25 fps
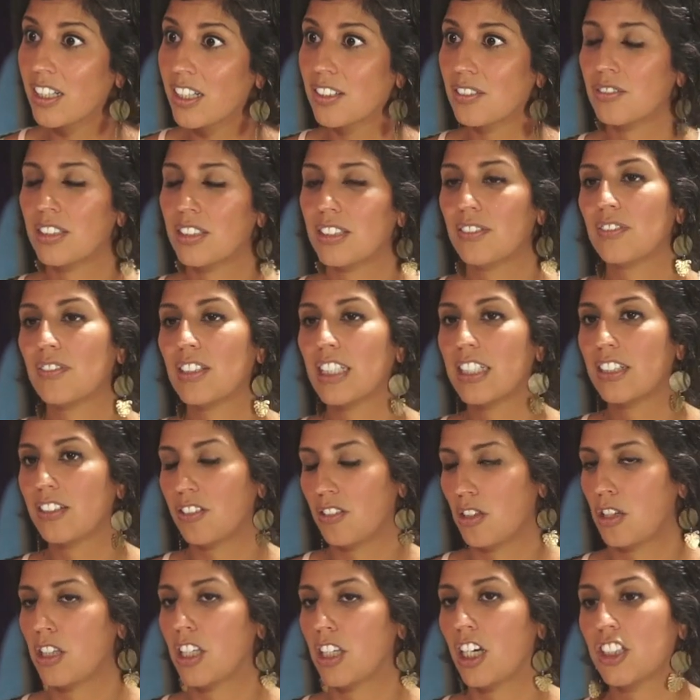Mm-hmm. We've now
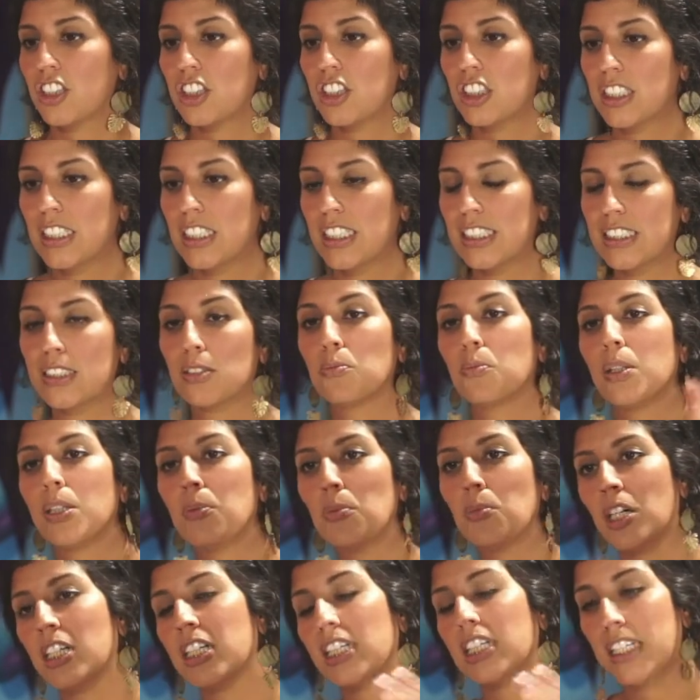launched this, and we
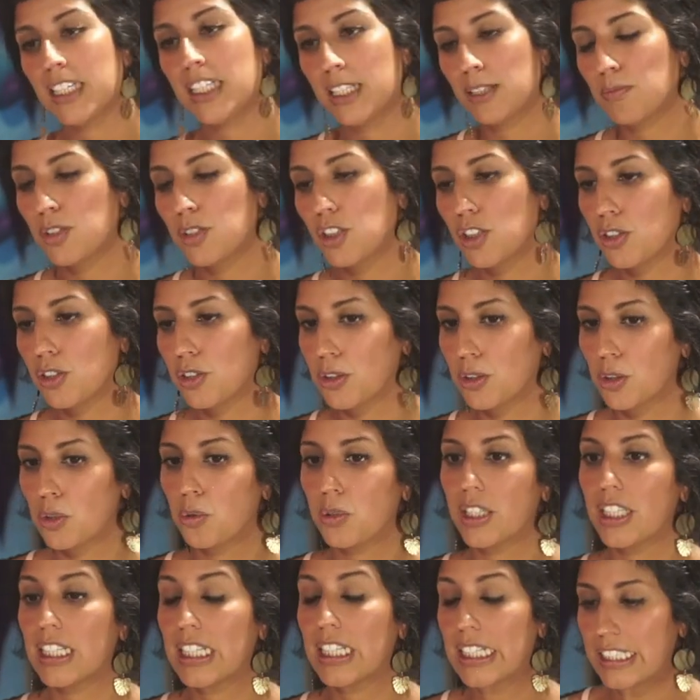wanted him to
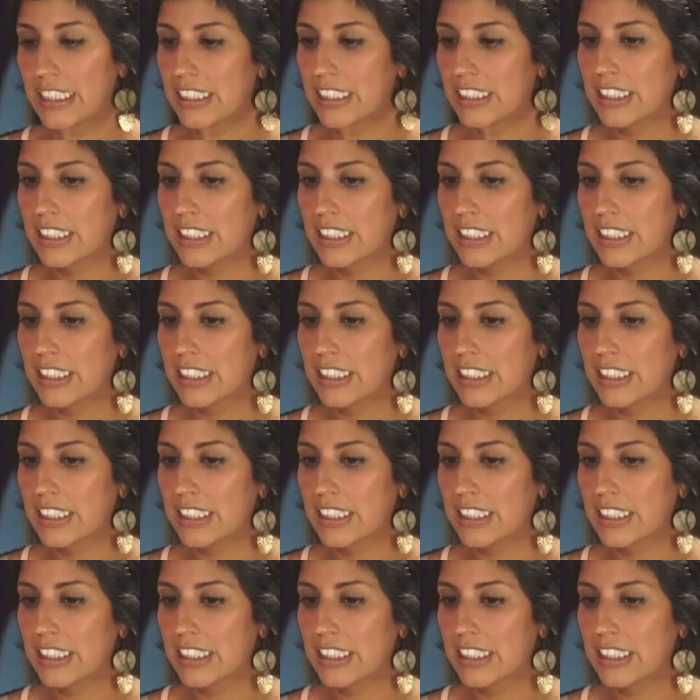quit his